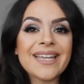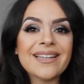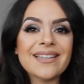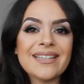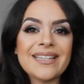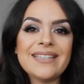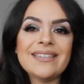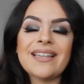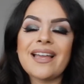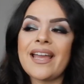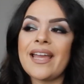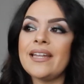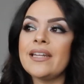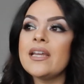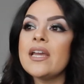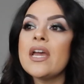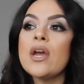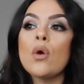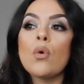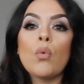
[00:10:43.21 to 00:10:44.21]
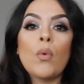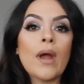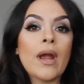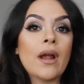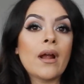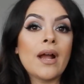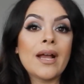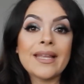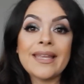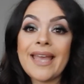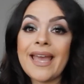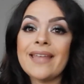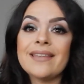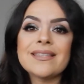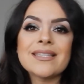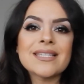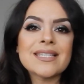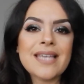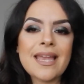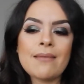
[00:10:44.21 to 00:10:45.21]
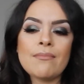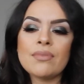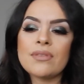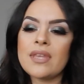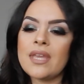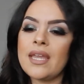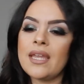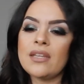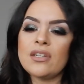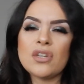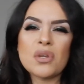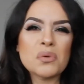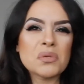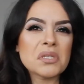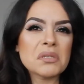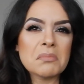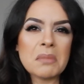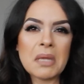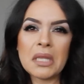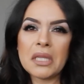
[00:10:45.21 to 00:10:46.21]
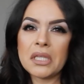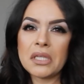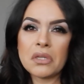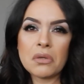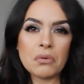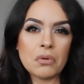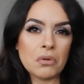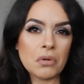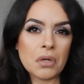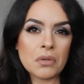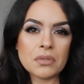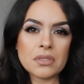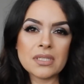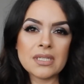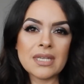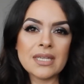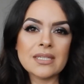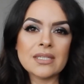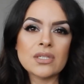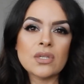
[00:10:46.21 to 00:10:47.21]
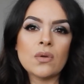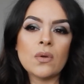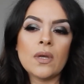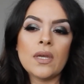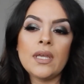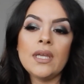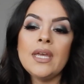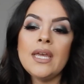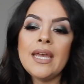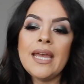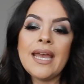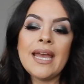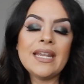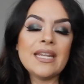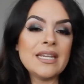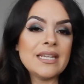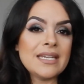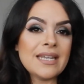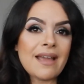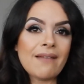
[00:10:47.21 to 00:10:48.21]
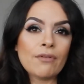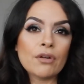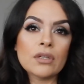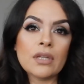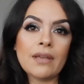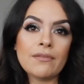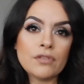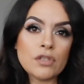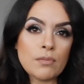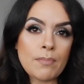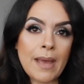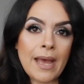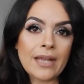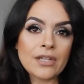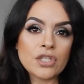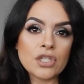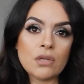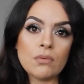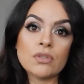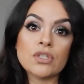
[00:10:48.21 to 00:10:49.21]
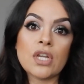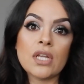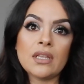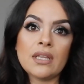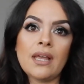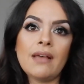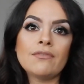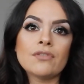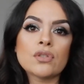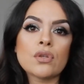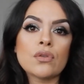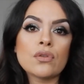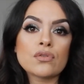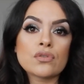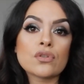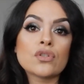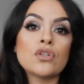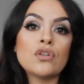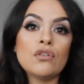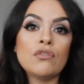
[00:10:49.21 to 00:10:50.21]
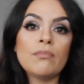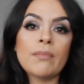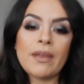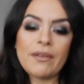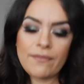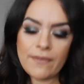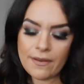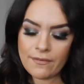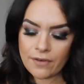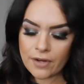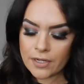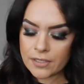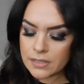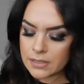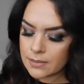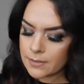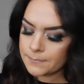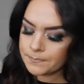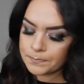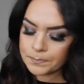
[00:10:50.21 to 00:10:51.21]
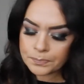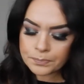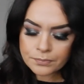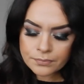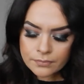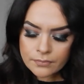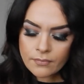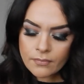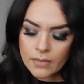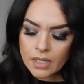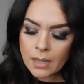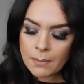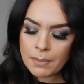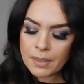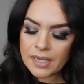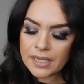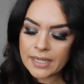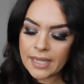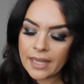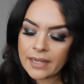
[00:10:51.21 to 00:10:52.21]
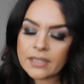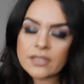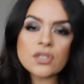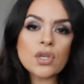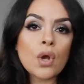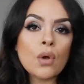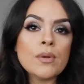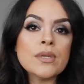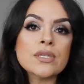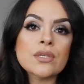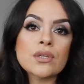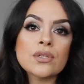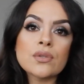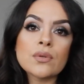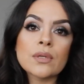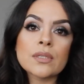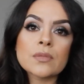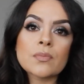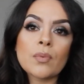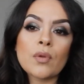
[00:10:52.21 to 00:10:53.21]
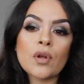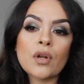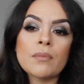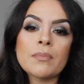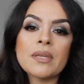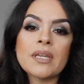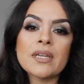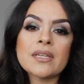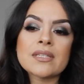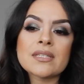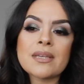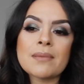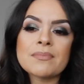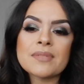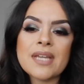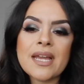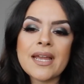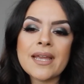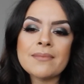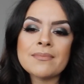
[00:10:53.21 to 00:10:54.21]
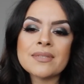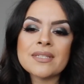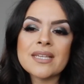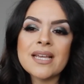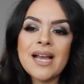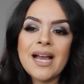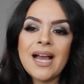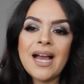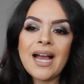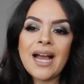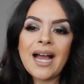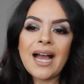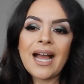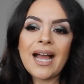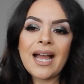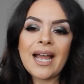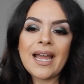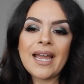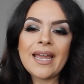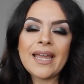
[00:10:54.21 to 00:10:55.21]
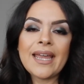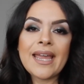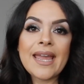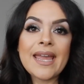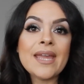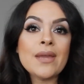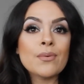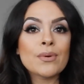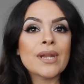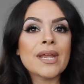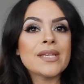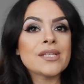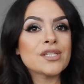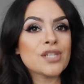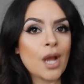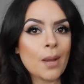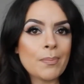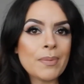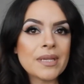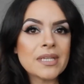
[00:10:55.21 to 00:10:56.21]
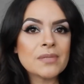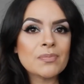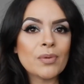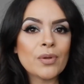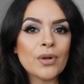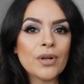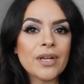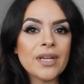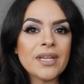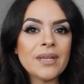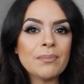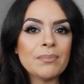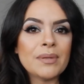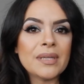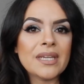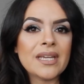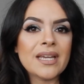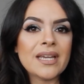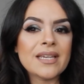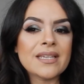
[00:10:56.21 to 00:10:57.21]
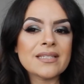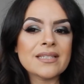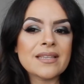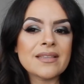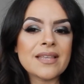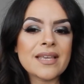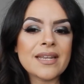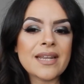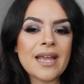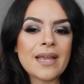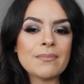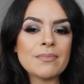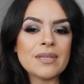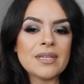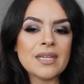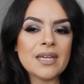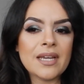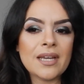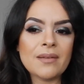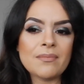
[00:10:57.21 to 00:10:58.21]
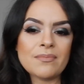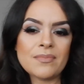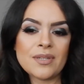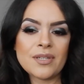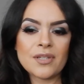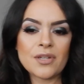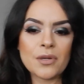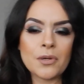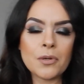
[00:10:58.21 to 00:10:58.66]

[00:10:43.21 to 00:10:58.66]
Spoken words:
clean line where, again, same thing, no smelling, no grossness to it, and it never left you patchy, which I love. So those are two of my favorites. But again, it's always good to explore, because sometimes I hate when I stop exploring, because then I become,